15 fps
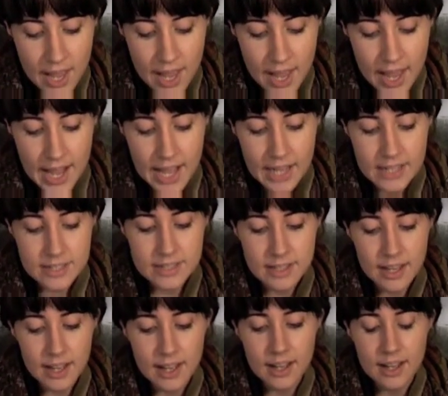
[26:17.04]
And,
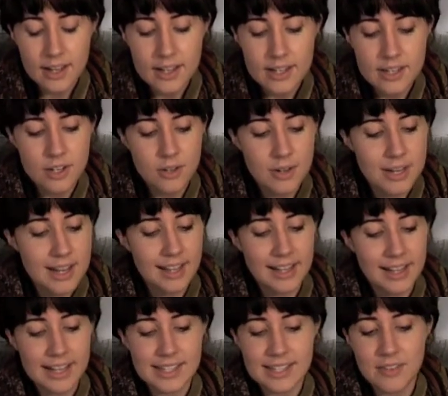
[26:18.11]

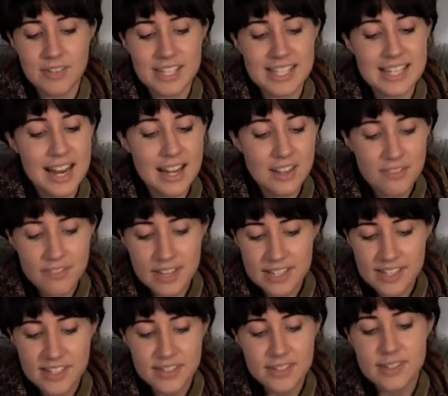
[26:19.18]
like I said, it was
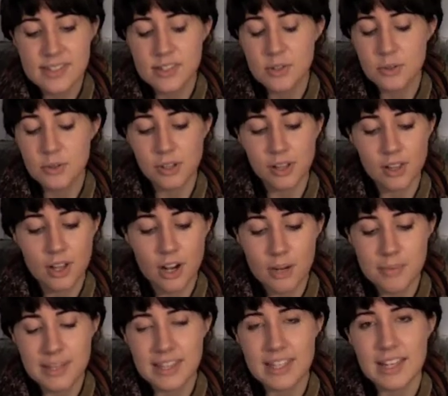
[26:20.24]
nativists who were
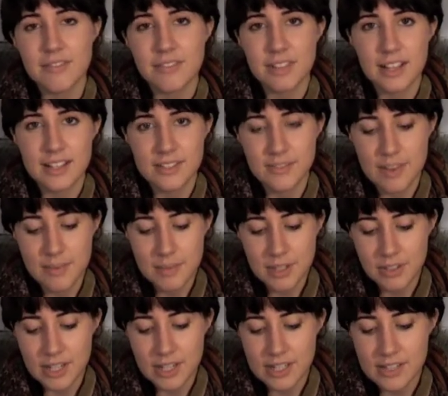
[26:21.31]
alarmed at the influx of
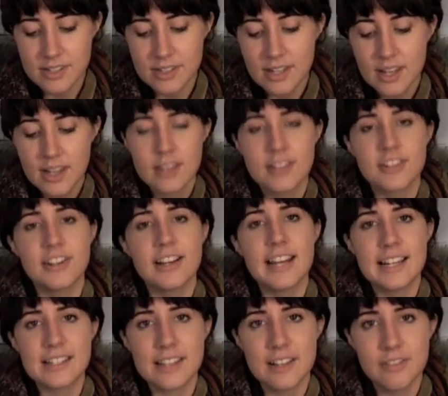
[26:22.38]
immigrants. They were
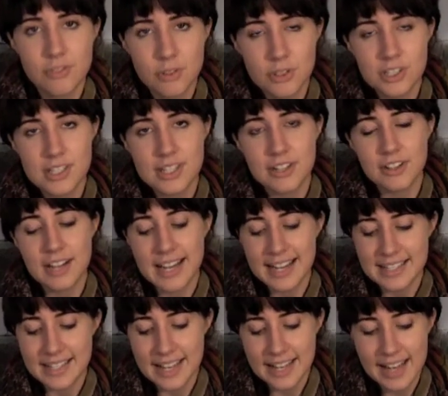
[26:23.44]
anti-foreign, they were
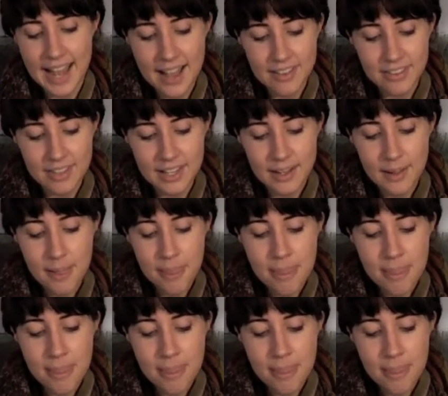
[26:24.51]
anti-Catholic.